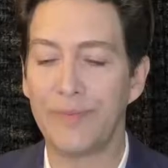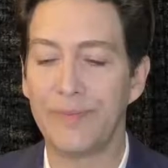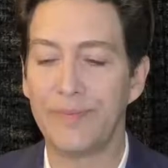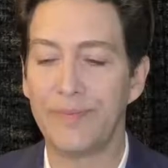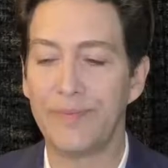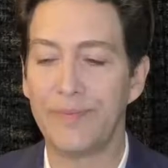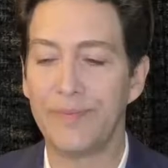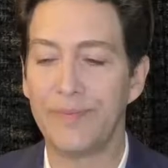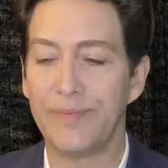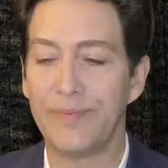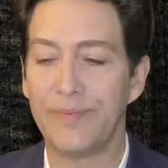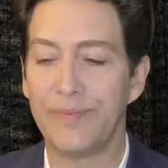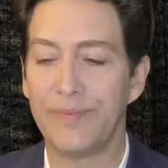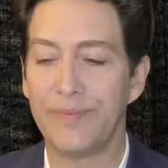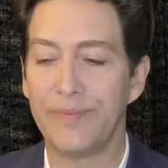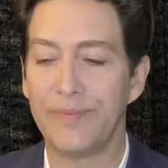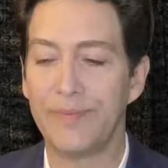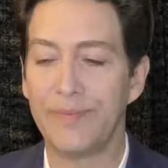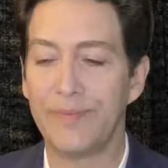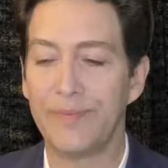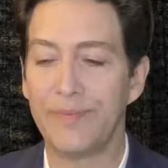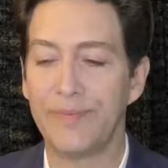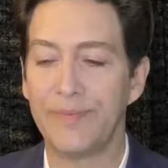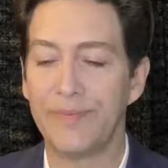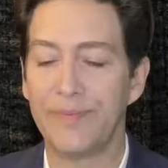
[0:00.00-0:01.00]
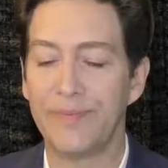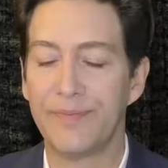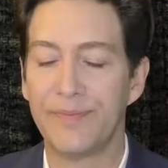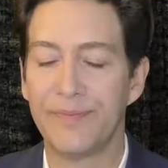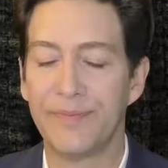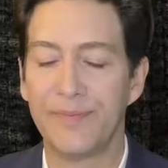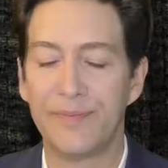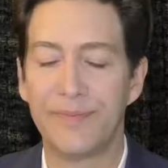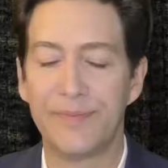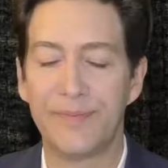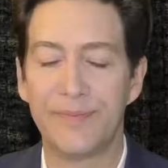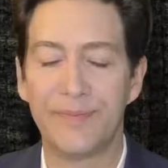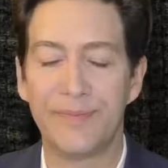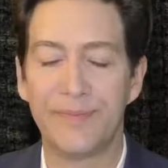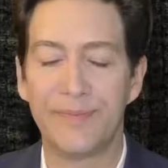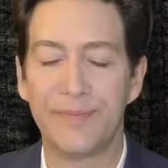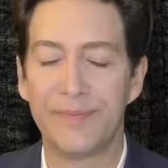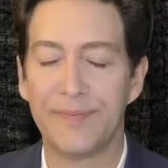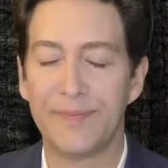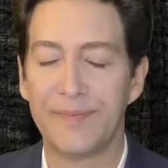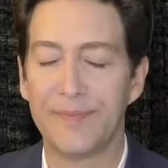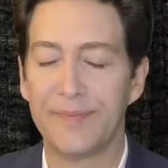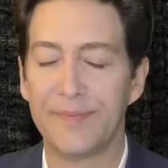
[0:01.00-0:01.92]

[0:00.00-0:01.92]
No one is speaking in this clip.